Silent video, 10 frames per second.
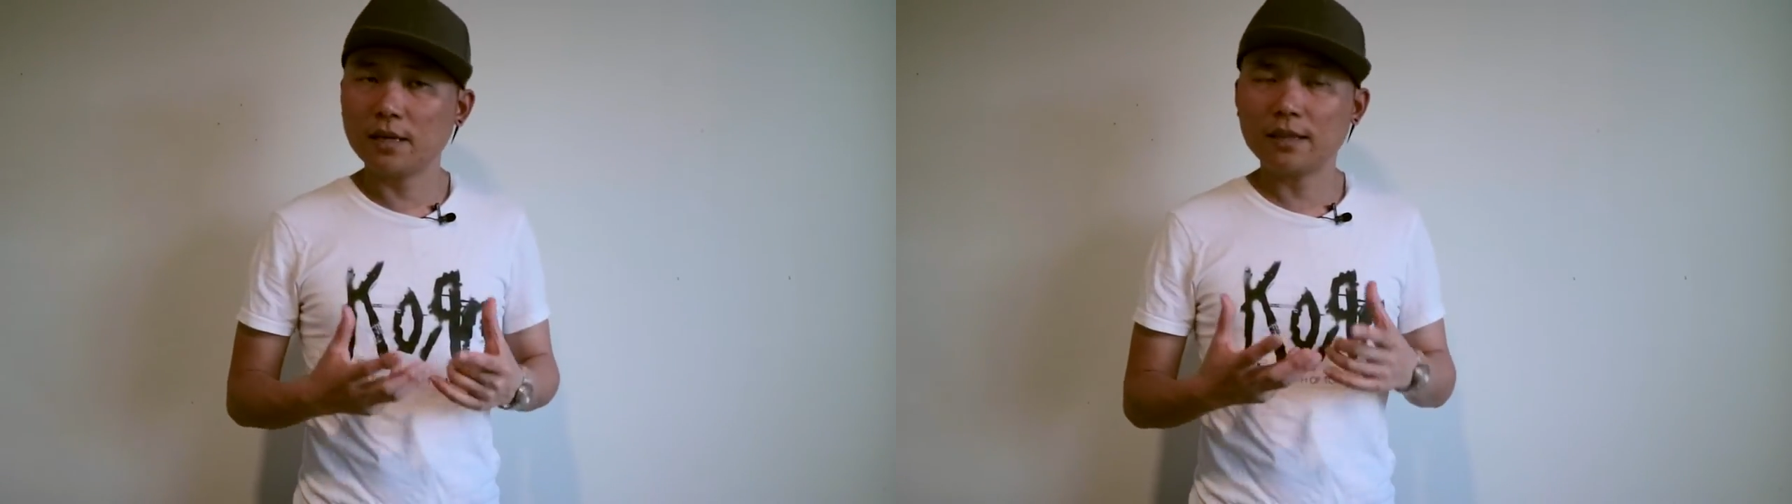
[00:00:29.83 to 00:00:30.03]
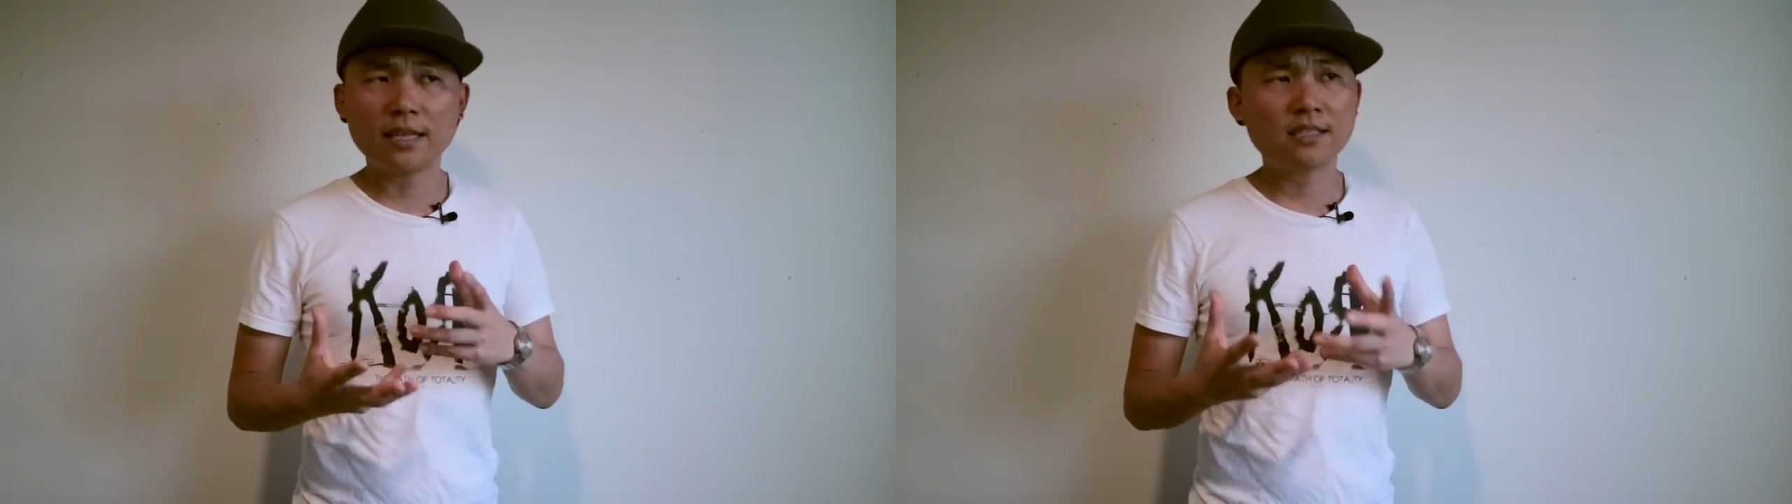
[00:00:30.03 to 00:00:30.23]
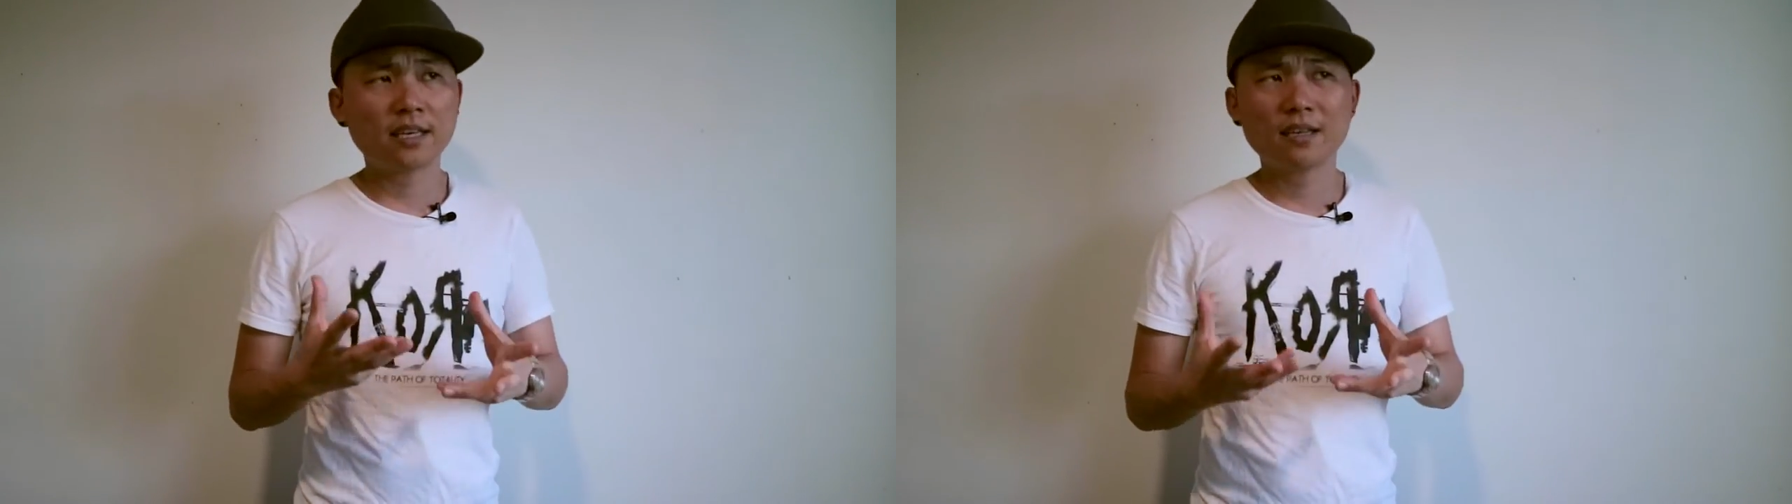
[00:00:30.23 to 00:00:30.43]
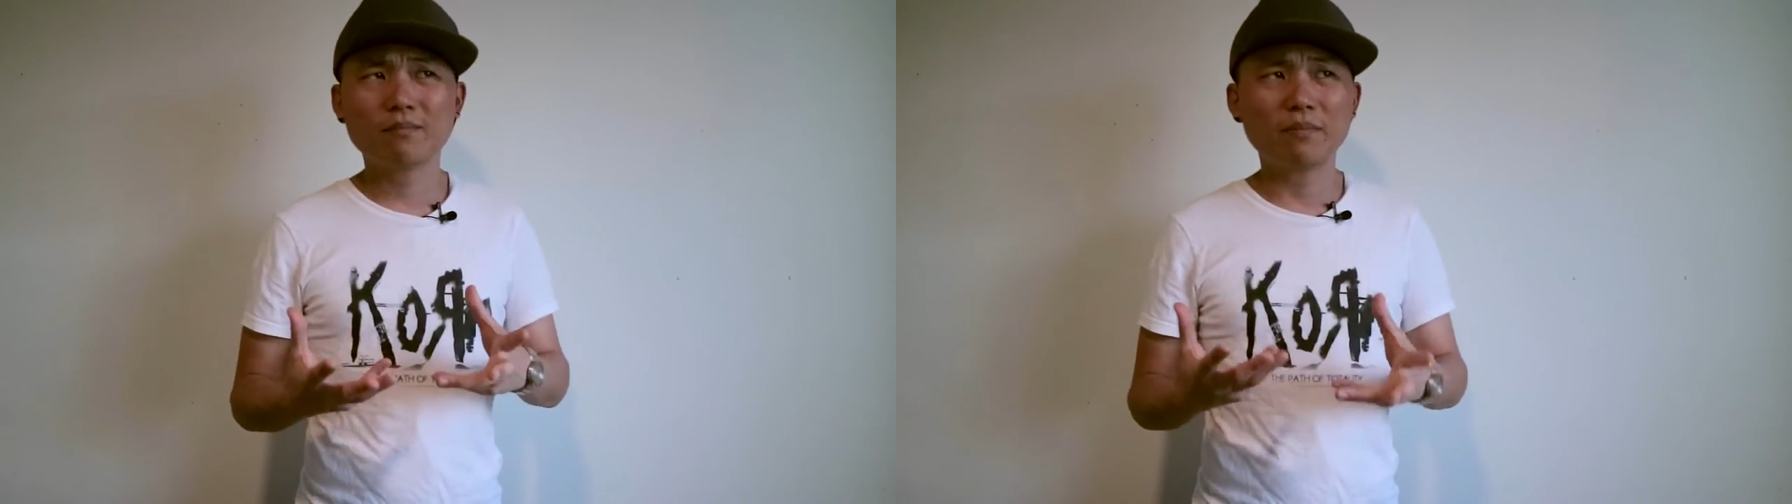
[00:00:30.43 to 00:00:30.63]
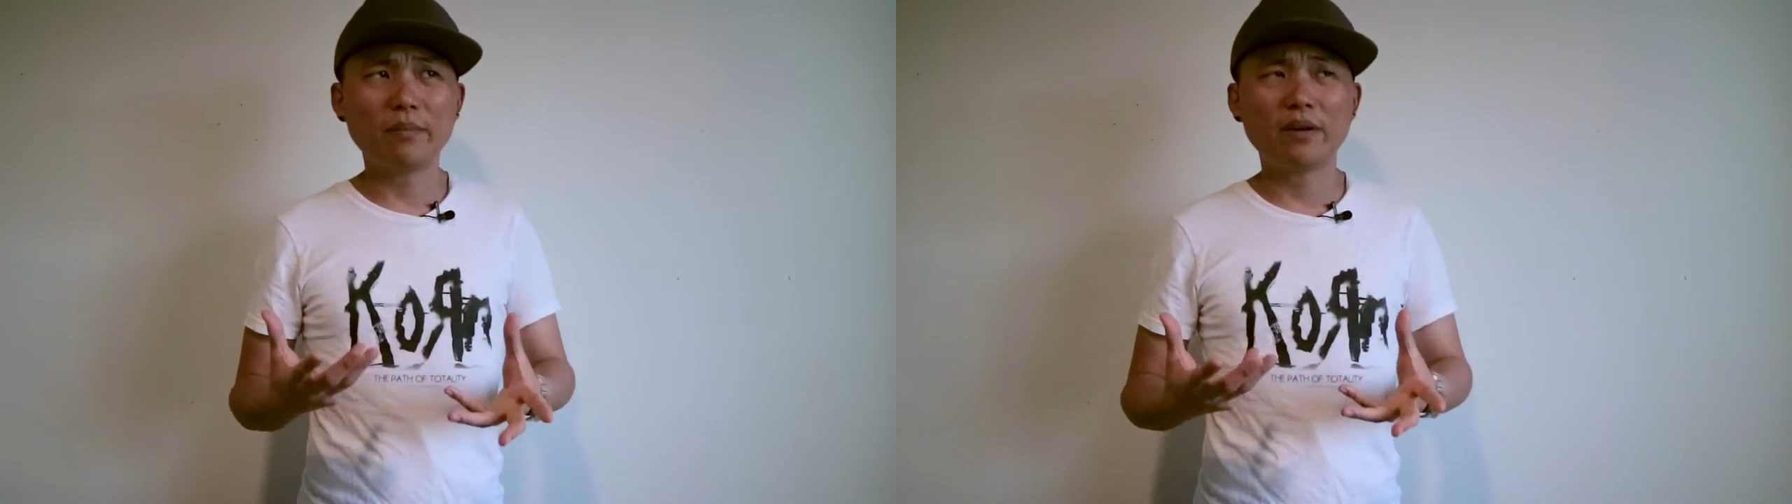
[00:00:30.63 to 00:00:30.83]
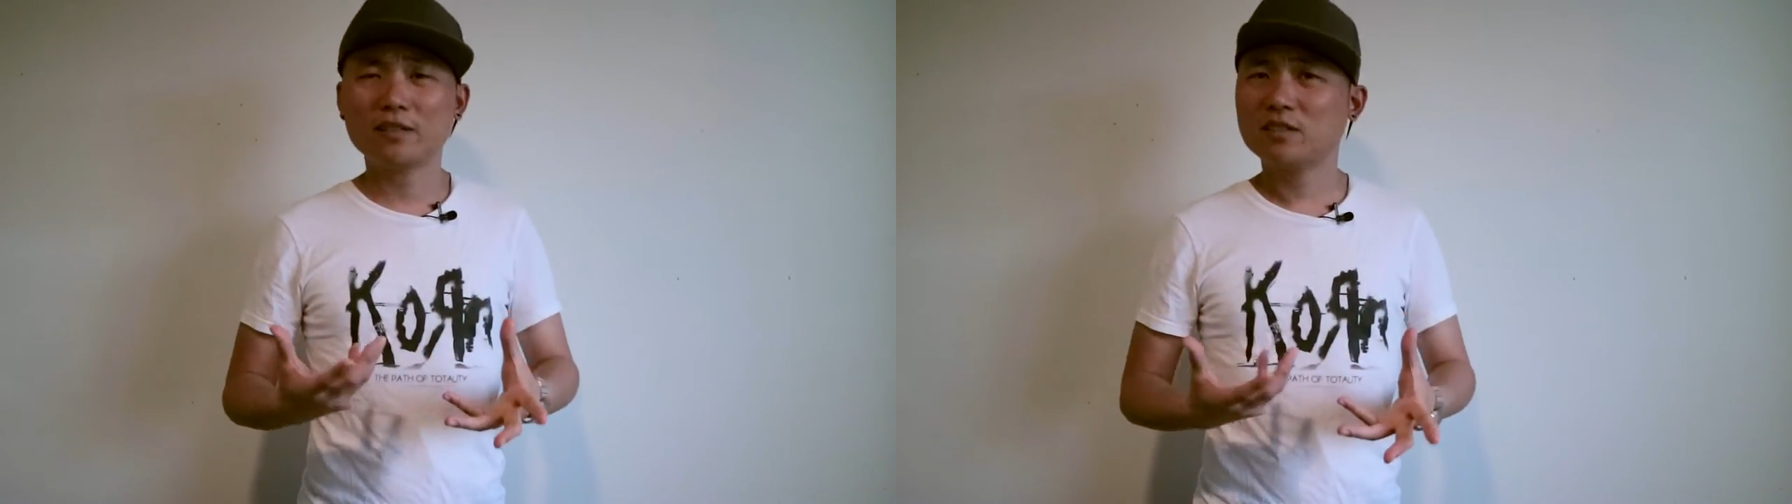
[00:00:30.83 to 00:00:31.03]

and that's like maybe my